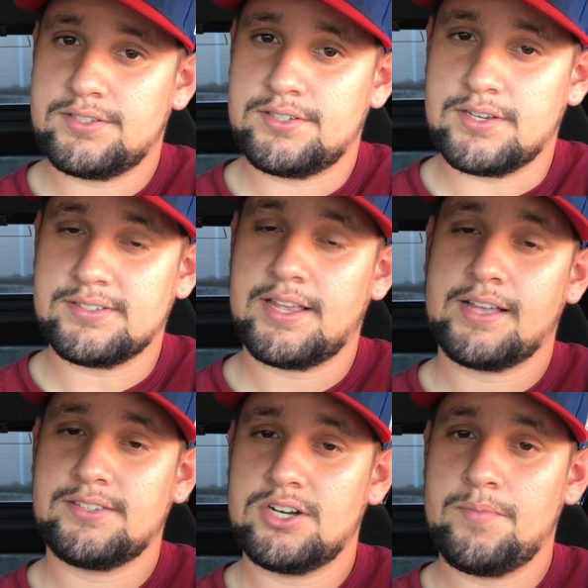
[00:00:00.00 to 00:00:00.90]
Just like
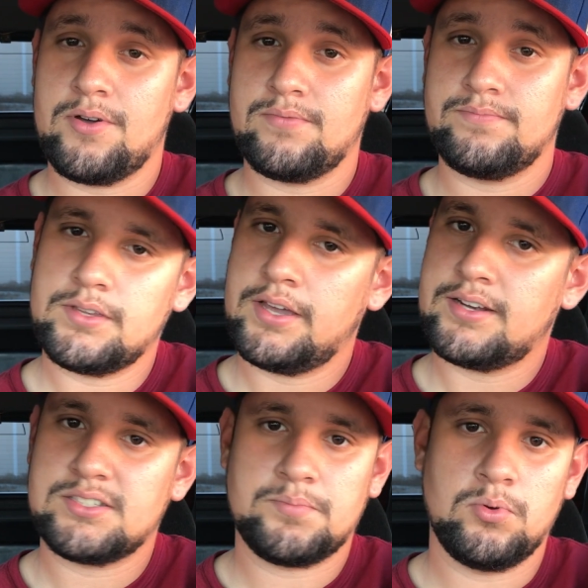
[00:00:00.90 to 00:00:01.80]
a turbo. You
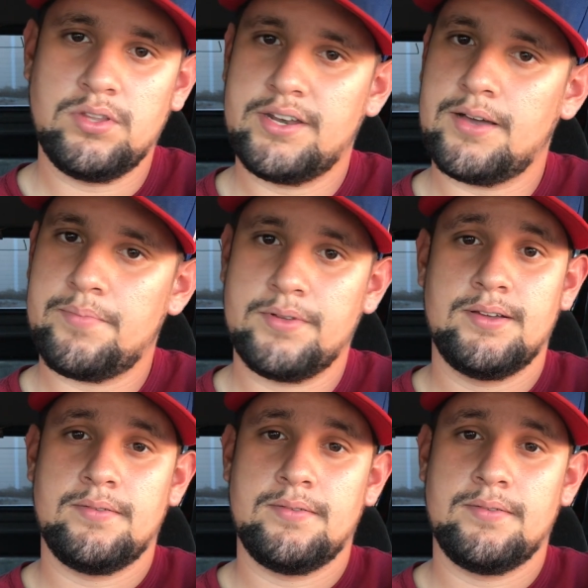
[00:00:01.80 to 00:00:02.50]
gotta spool it up.